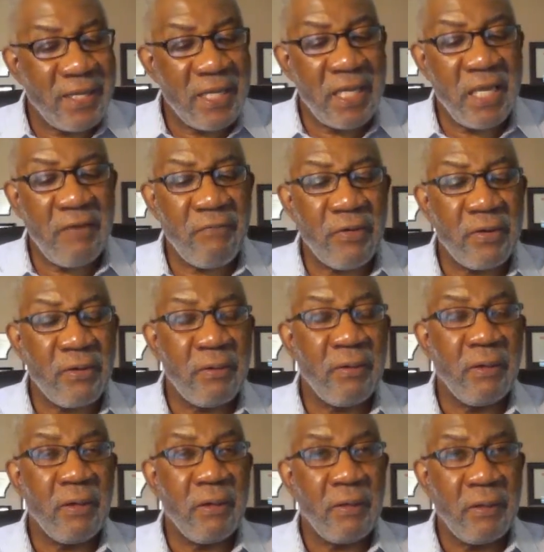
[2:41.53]

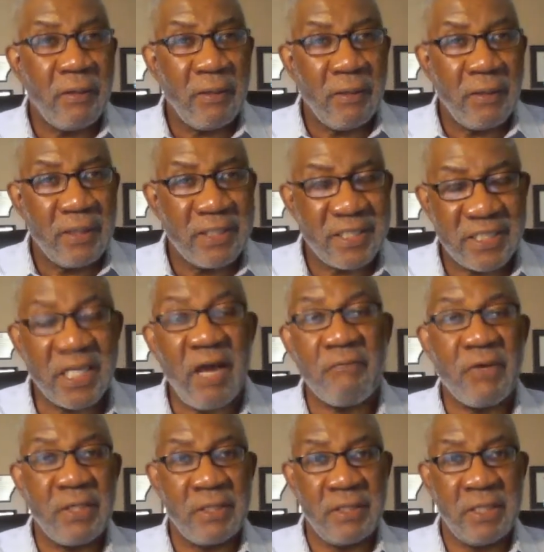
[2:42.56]
even
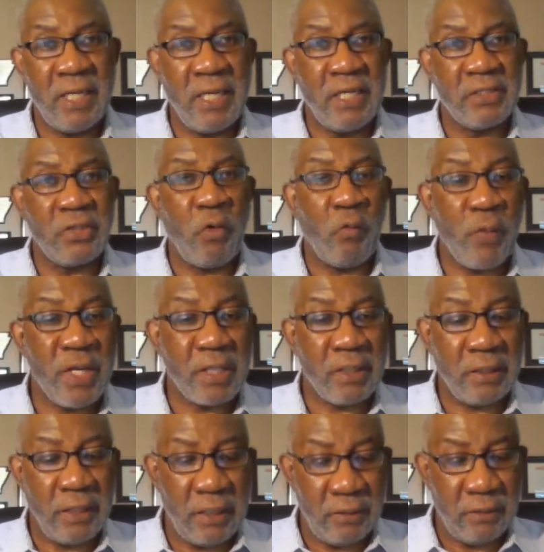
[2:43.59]
7 days, a
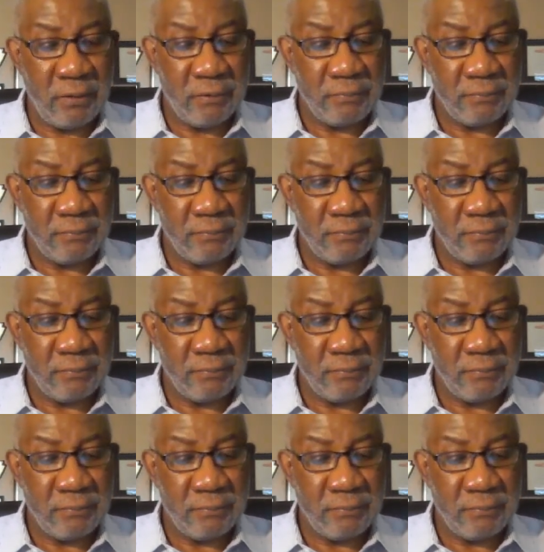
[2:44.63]
week later.